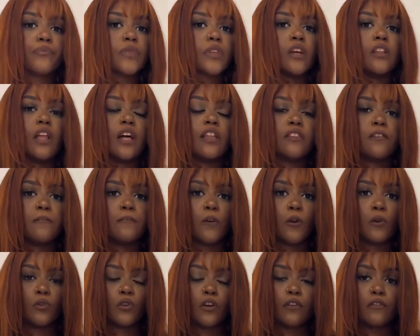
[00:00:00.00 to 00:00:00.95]
like the
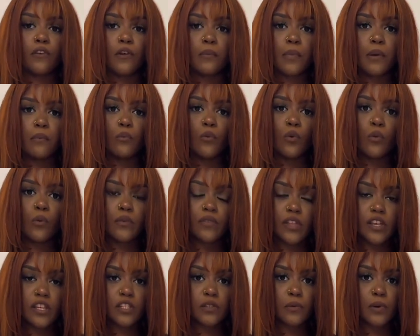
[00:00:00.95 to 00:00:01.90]
fold over a bit more with
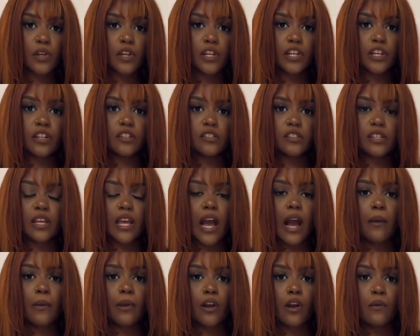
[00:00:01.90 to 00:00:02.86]
this one, and you can see
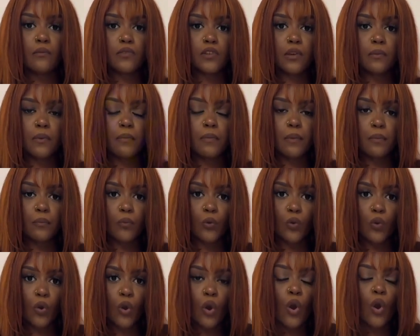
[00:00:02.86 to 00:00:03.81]
how it comes up a bit
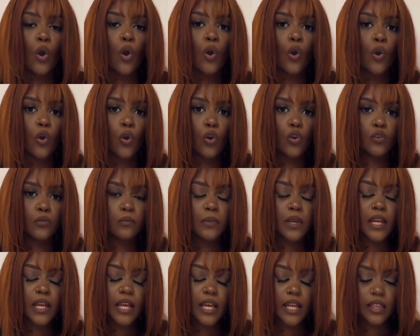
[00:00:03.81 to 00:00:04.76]
more on
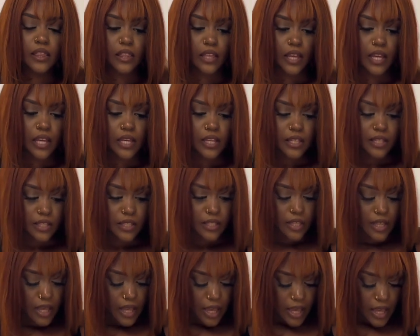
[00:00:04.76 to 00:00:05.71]
me in these.
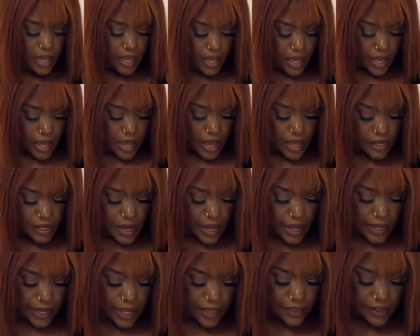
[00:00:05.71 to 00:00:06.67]
And yeah,
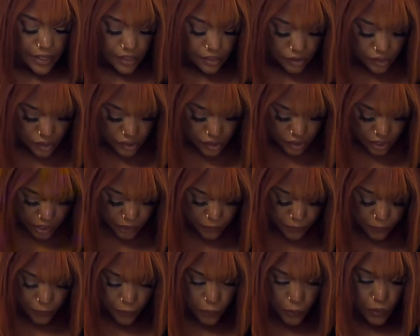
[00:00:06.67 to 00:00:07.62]
again, these are in a size
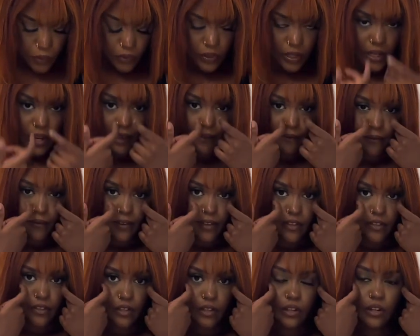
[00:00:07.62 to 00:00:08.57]
4. The length
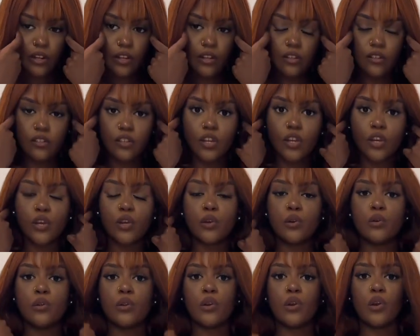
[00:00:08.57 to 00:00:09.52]
isn't
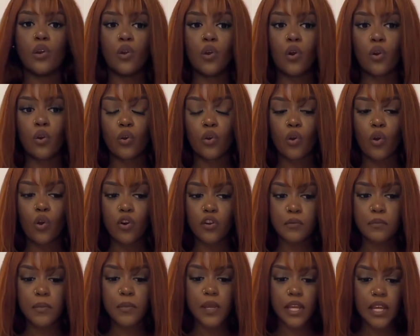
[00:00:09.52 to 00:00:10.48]
too long
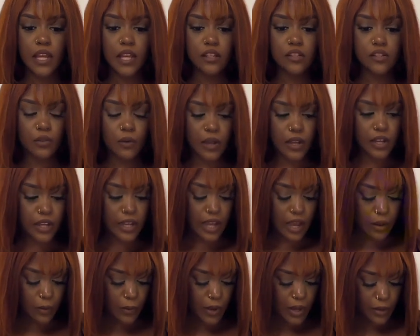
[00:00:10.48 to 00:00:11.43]
on me, so I could get
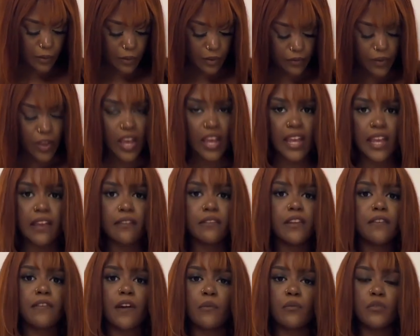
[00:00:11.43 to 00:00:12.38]
away with, even
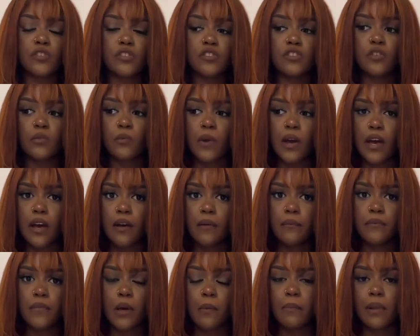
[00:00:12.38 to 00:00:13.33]
if I wasn't to wear
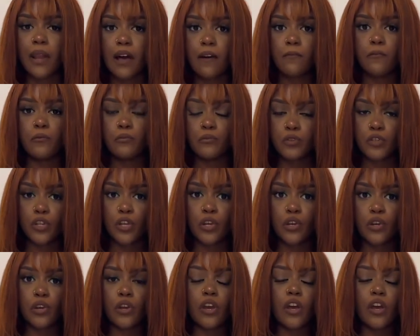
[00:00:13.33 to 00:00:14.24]
a platform shoe,